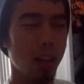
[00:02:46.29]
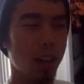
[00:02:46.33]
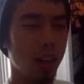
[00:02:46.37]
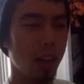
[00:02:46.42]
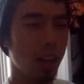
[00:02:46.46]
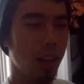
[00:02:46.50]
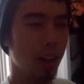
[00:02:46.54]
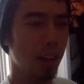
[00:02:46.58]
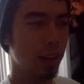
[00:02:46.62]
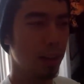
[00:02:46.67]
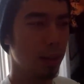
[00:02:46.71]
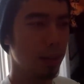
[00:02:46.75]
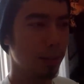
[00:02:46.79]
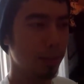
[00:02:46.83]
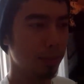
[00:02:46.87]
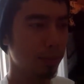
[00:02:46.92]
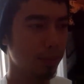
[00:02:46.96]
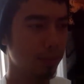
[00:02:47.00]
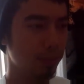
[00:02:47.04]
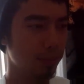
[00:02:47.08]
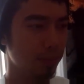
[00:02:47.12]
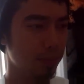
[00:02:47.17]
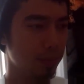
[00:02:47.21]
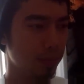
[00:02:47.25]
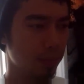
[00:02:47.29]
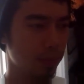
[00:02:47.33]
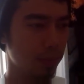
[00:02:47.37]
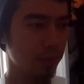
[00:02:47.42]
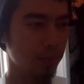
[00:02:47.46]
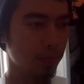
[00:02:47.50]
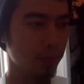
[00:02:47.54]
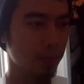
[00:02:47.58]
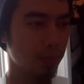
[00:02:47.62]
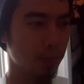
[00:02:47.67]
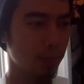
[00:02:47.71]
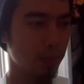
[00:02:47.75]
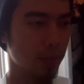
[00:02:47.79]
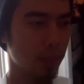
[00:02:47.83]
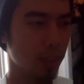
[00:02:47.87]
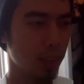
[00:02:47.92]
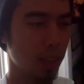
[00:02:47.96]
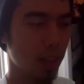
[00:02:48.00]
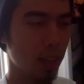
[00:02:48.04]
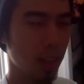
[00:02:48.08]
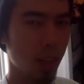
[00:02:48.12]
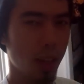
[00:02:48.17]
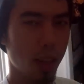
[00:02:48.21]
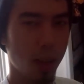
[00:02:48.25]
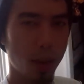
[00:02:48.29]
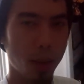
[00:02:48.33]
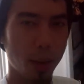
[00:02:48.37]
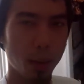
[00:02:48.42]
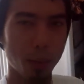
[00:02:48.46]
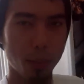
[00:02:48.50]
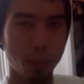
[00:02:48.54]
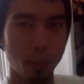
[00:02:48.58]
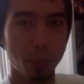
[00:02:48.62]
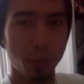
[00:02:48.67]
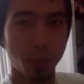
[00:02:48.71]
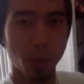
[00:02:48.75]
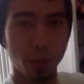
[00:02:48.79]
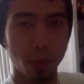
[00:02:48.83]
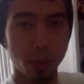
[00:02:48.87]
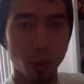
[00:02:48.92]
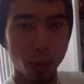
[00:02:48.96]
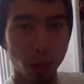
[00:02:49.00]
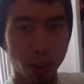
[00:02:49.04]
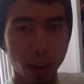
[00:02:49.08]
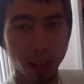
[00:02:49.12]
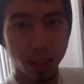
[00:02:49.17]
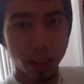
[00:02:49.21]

And bother her. Before